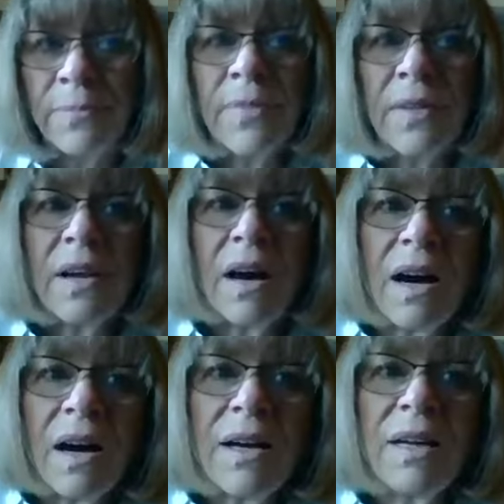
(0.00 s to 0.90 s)
Mm-hmm.
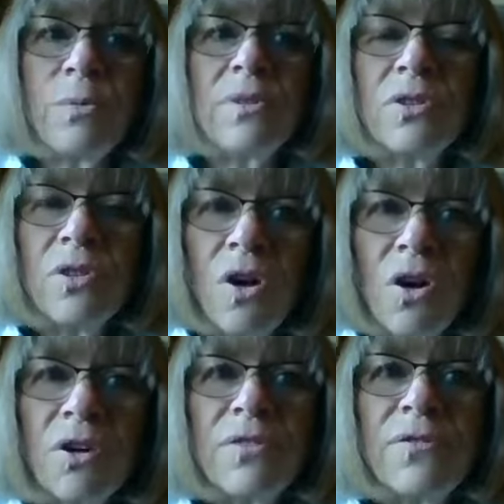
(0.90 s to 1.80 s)
I
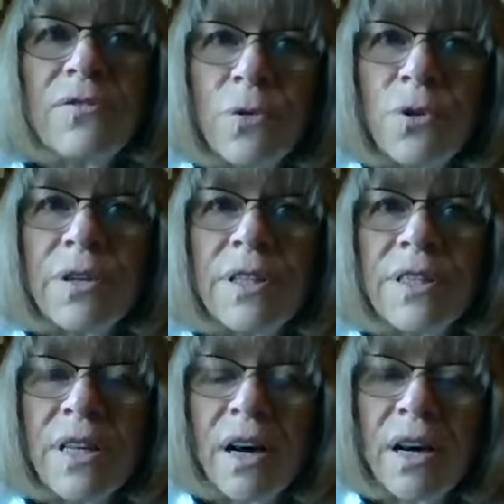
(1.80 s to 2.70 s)
long for a
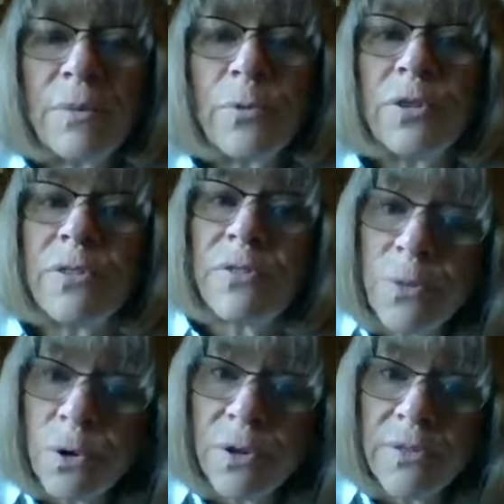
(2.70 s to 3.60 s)
time when the
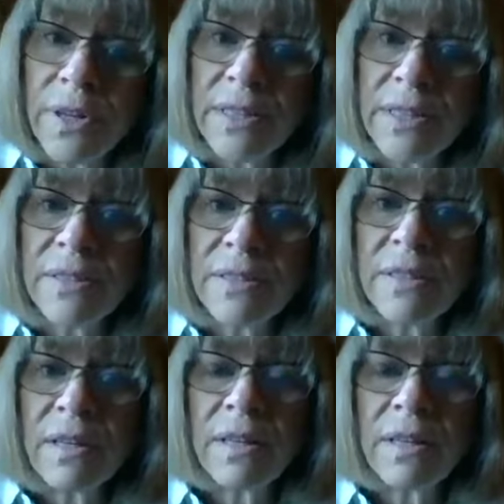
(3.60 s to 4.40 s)
four of us